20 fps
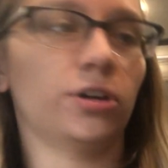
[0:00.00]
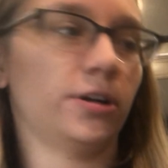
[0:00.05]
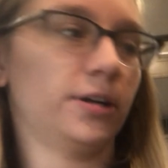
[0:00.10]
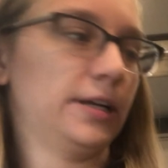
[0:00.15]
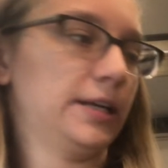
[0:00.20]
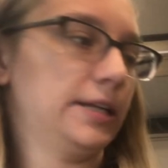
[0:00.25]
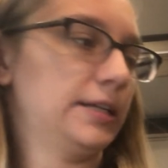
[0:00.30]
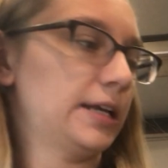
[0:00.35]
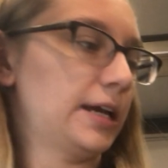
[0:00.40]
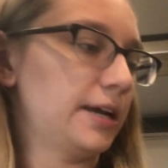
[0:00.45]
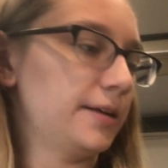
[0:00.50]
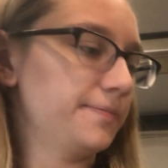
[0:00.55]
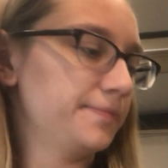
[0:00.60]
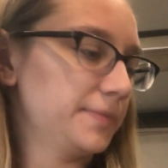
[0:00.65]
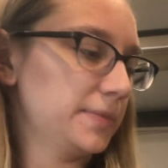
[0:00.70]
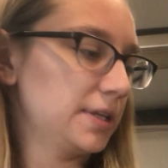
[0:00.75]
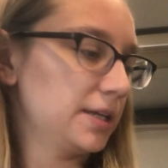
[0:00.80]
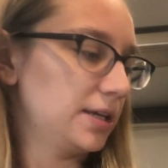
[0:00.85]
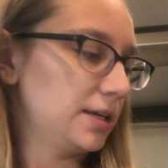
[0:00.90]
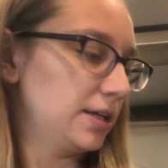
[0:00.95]
Gardening Day.
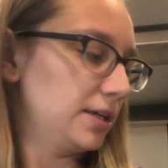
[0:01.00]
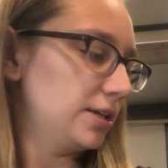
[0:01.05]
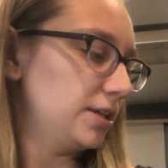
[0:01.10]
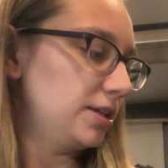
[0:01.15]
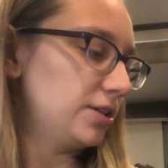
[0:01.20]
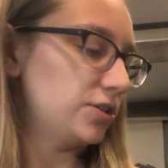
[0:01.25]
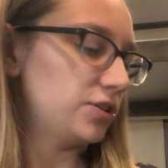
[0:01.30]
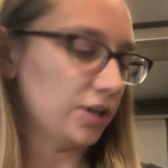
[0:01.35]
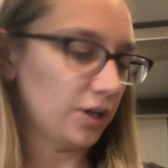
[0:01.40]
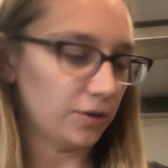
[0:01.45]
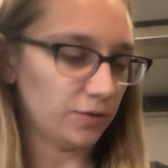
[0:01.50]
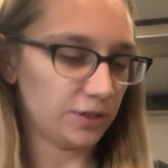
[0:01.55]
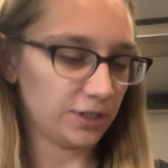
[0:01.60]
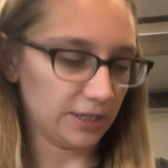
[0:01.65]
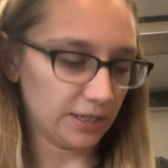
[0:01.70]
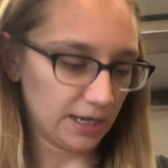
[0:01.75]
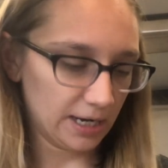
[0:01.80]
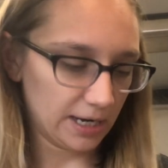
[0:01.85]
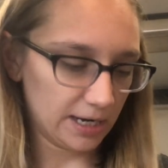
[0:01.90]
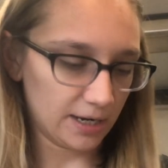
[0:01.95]
So
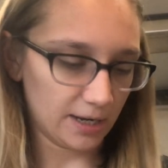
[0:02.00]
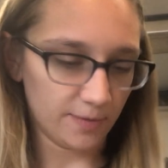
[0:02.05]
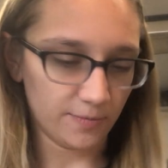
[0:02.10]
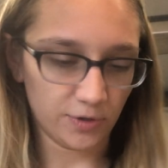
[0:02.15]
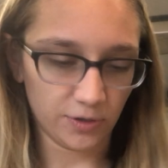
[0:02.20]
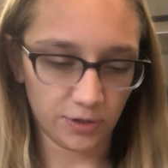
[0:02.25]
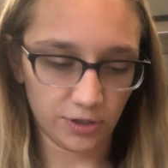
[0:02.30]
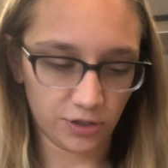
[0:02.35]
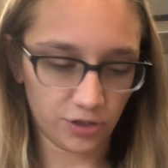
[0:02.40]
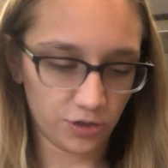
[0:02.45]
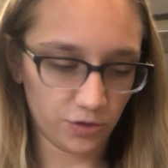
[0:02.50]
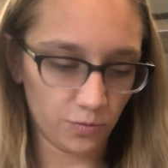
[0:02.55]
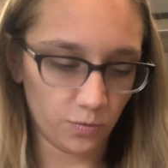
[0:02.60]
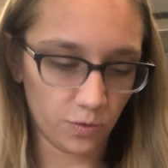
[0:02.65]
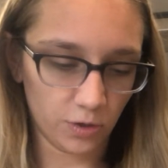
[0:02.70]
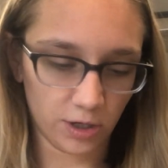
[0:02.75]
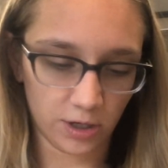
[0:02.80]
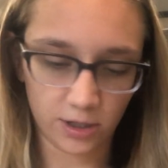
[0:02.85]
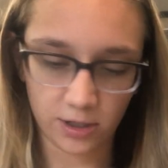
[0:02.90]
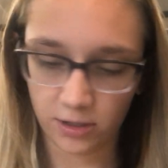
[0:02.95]
tonight I'm going to
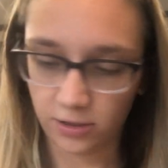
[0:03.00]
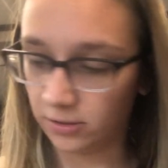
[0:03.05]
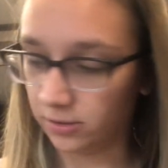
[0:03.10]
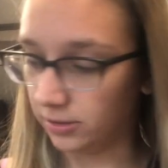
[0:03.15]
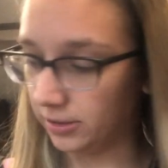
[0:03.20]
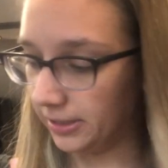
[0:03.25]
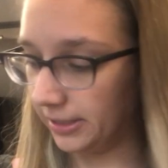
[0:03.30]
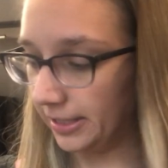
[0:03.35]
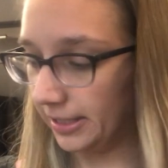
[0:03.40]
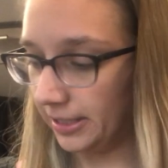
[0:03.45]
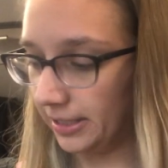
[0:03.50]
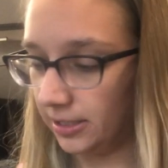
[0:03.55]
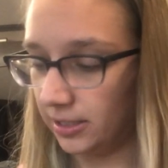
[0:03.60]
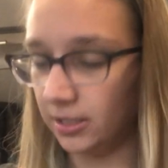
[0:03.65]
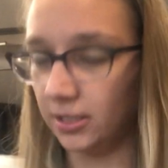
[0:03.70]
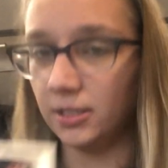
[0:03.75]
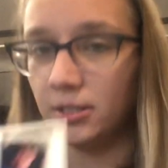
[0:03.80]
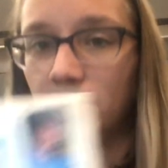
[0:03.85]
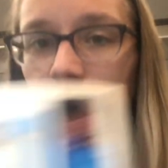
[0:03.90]
work on